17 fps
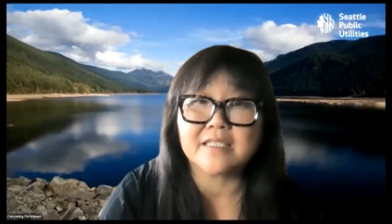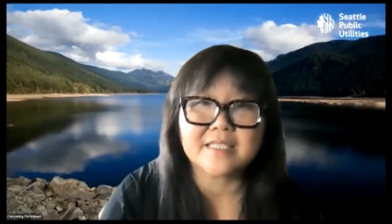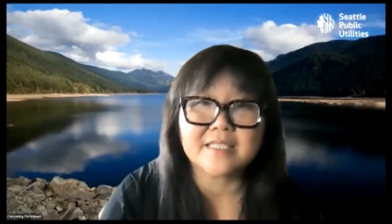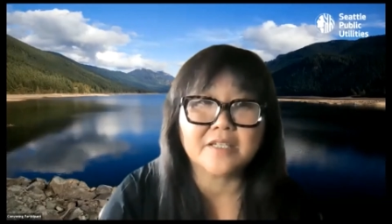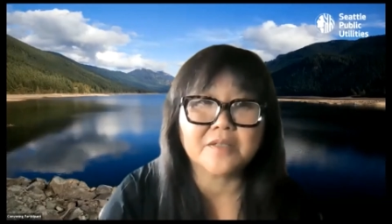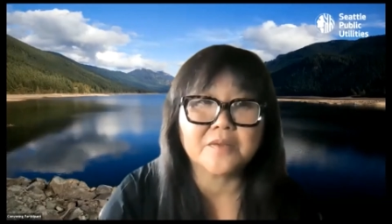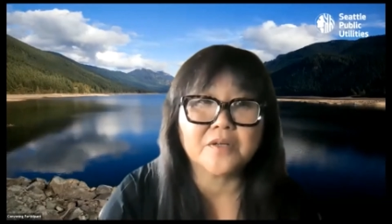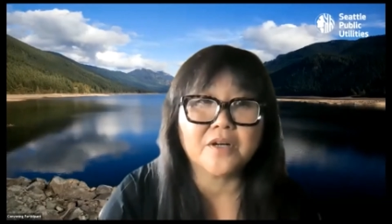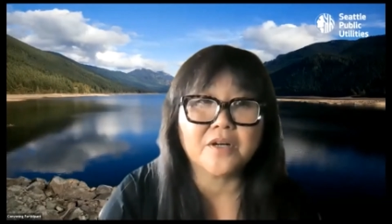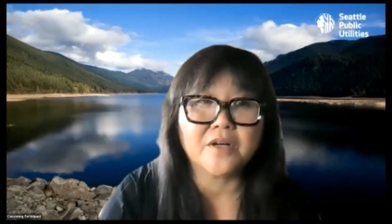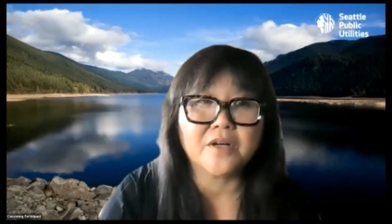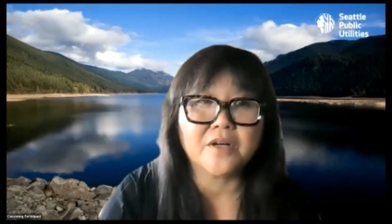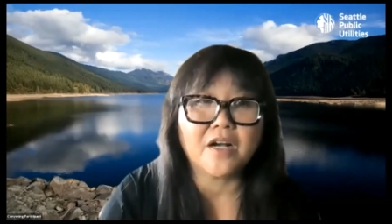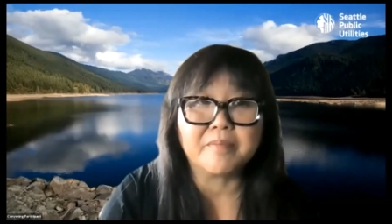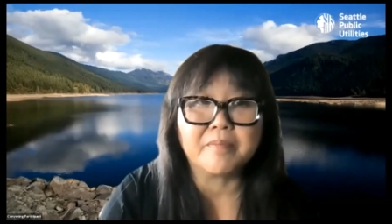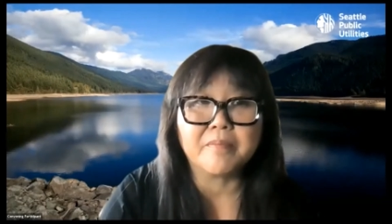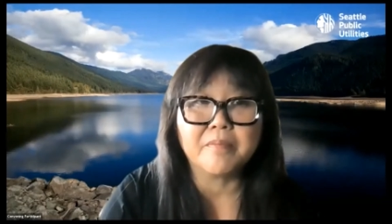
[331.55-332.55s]
et cetera, were
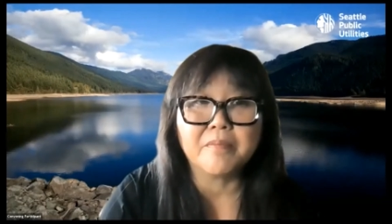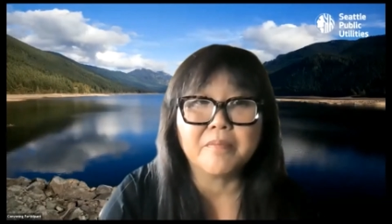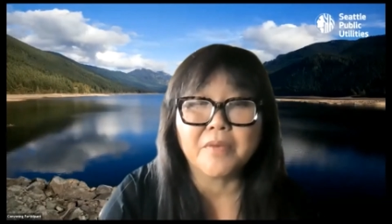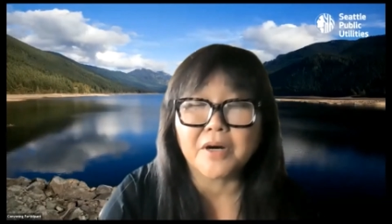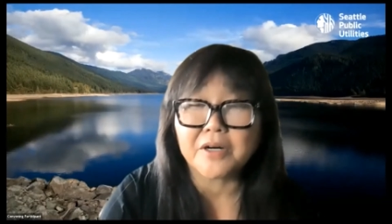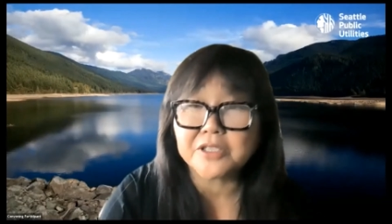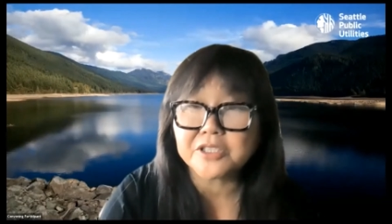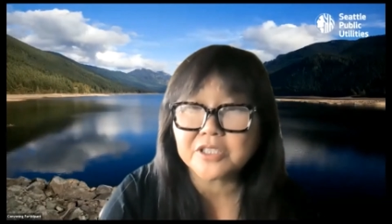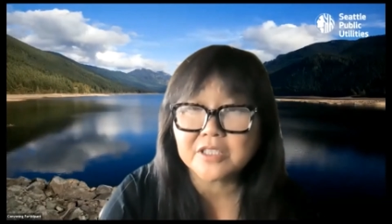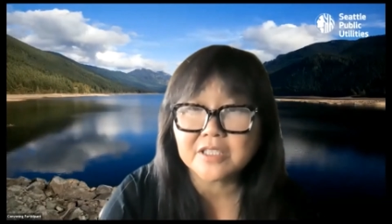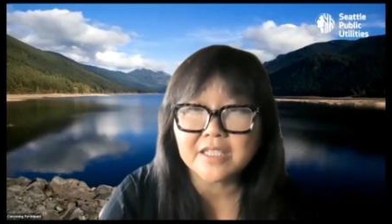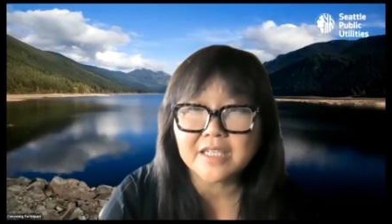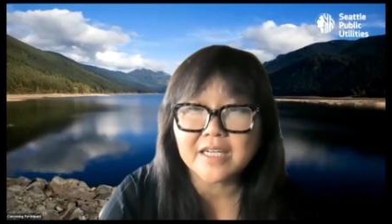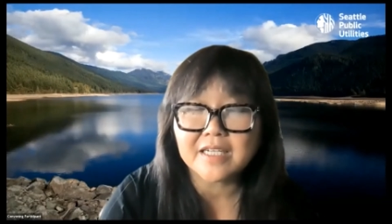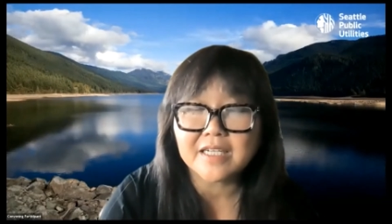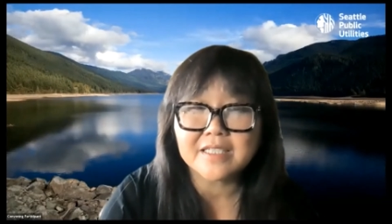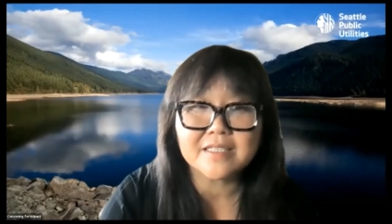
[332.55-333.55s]
often
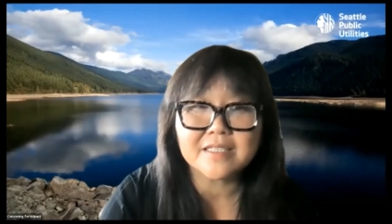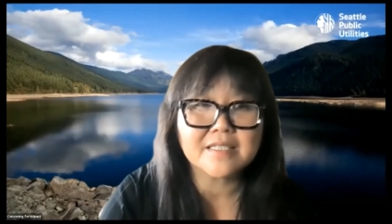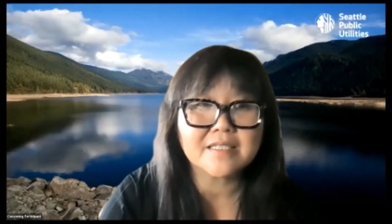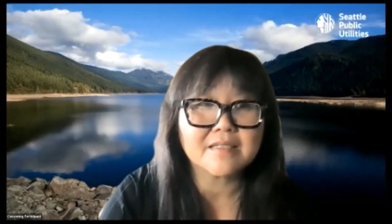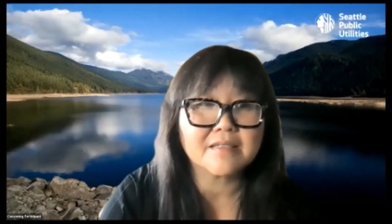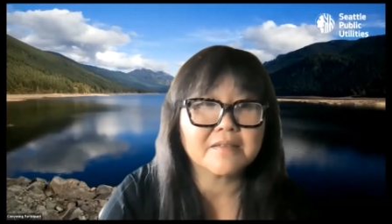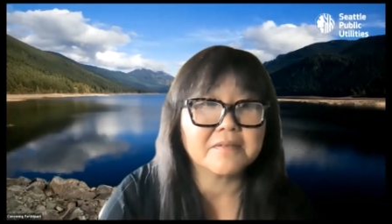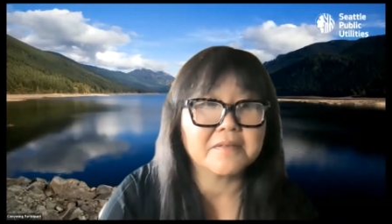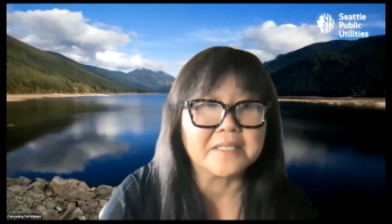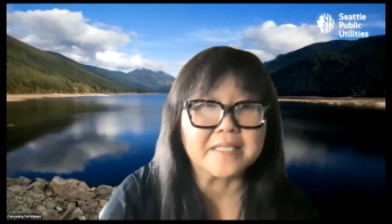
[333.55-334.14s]
marginalized,